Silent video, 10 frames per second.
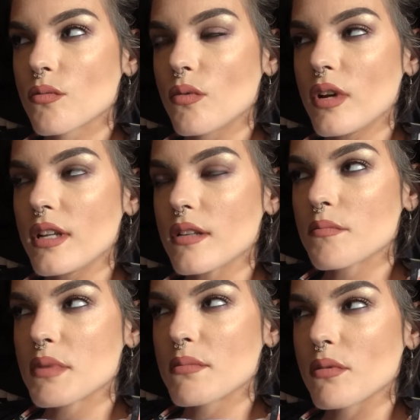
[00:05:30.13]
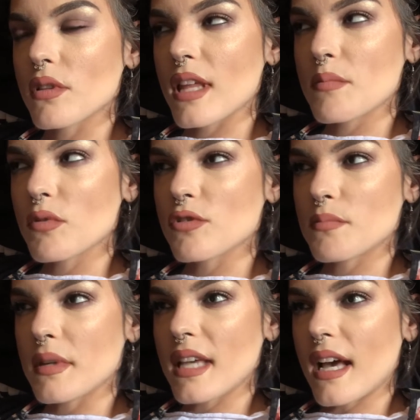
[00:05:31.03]
what people labeled
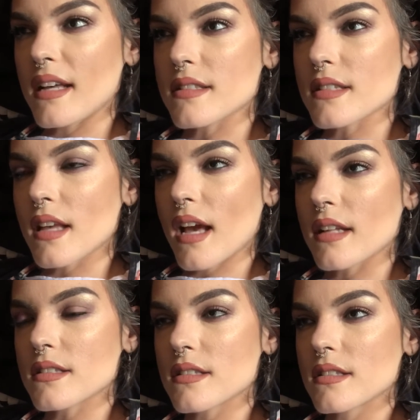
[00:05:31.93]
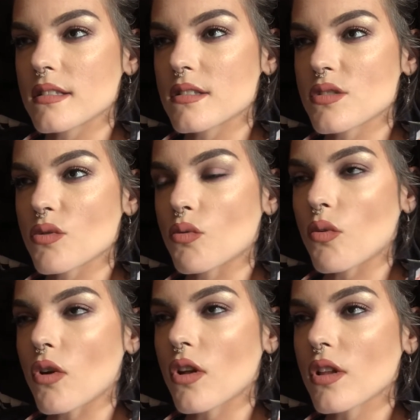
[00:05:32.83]
me as at
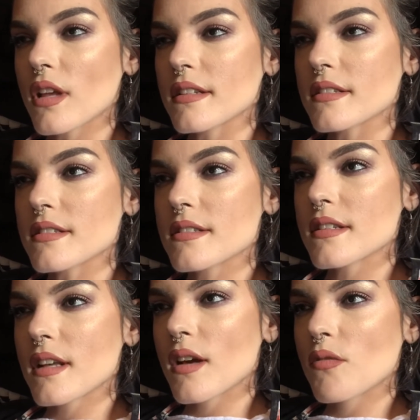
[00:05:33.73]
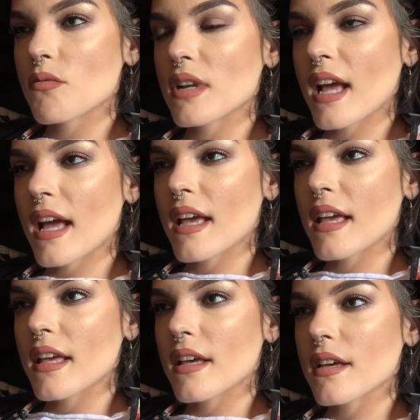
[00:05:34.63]
school and when
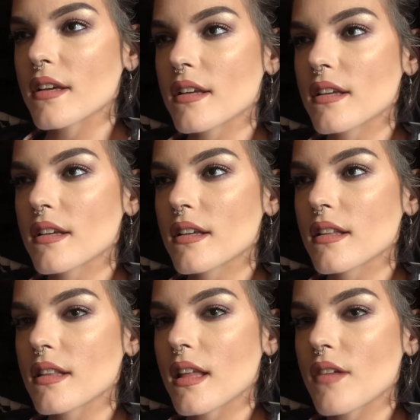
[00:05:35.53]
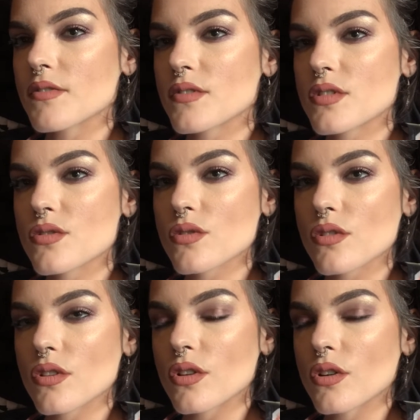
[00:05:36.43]
i left
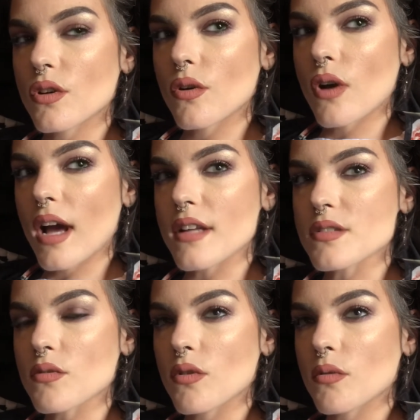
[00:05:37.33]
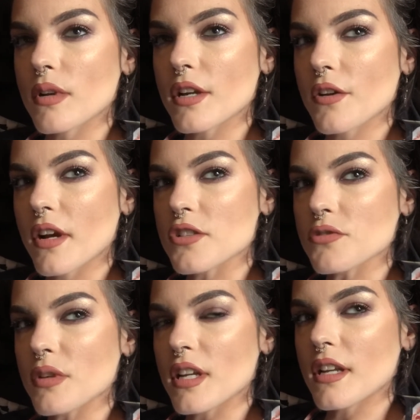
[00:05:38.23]
you know high school when i
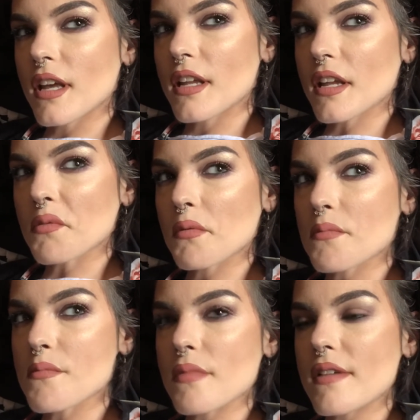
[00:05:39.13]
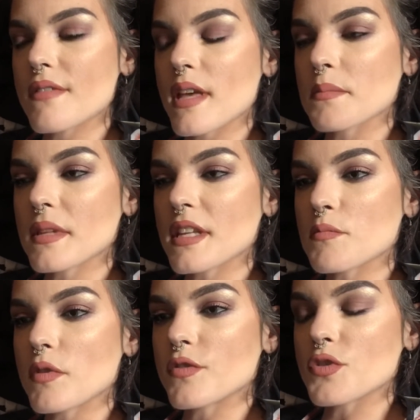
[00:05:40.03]
graduated and um, when my family
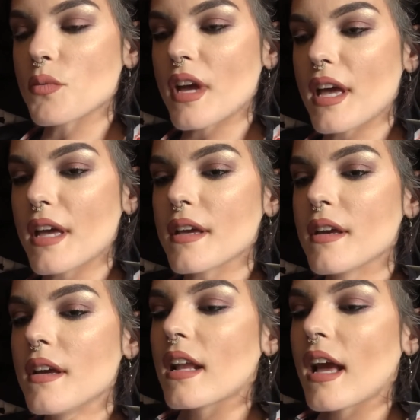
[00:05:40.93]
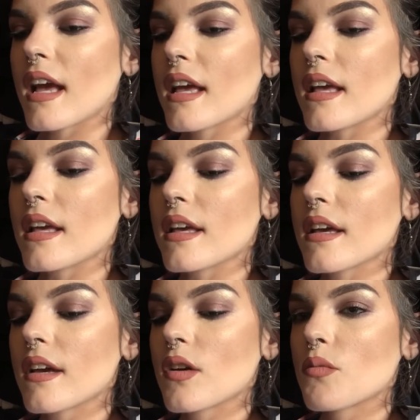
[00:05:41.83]
moved away and i
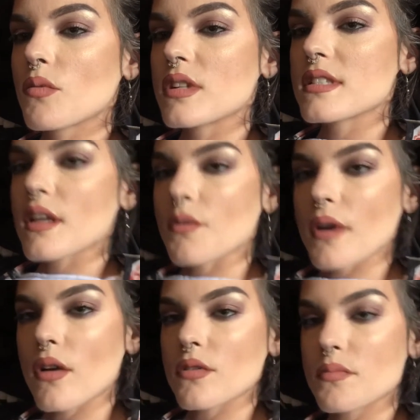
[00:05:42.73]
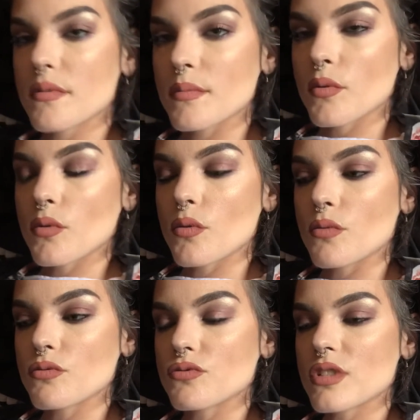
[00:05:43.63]
was around people
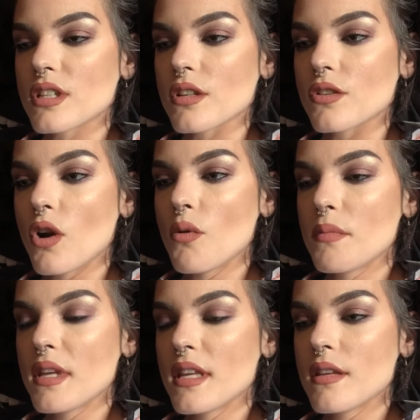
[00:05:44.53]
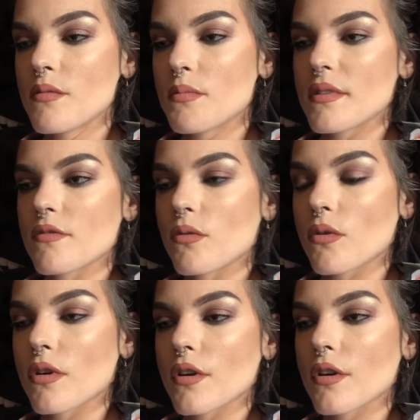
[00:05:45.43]
who didn't know me
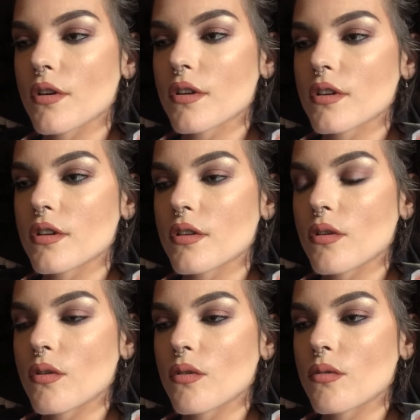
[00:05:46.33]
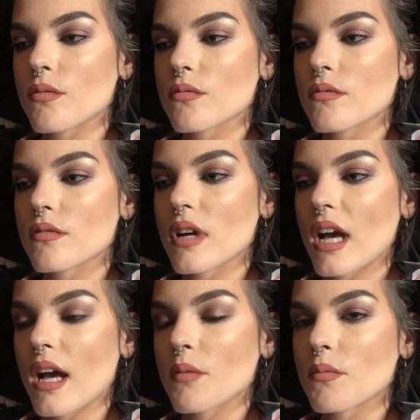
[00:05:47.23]
before you know
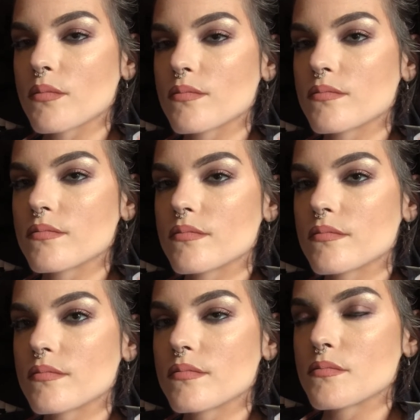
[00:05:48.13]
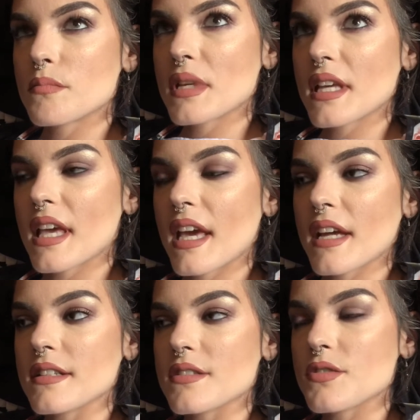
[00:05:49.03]
i
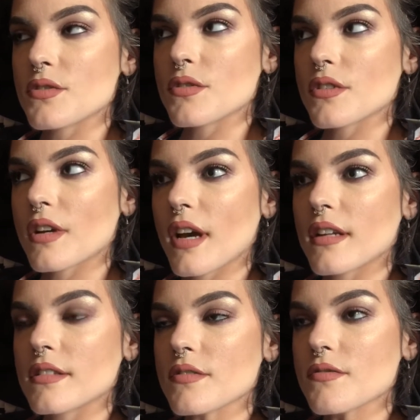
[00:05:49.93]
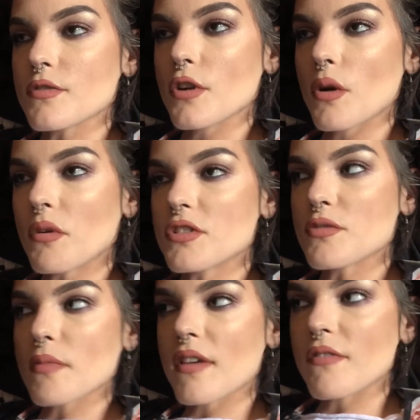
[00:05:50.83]
began to kind of grow
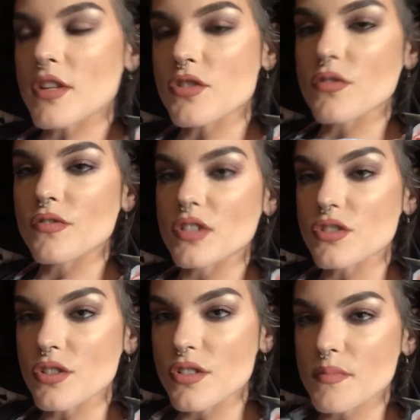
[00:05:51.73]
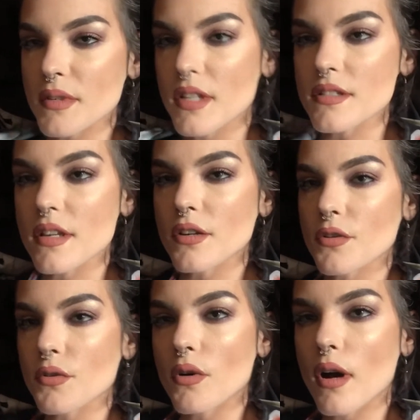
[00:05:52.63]
into my facial features because I
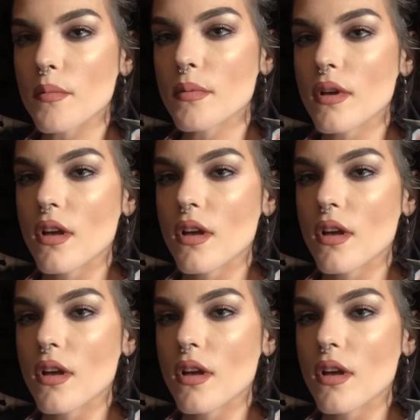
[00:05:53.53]
grew up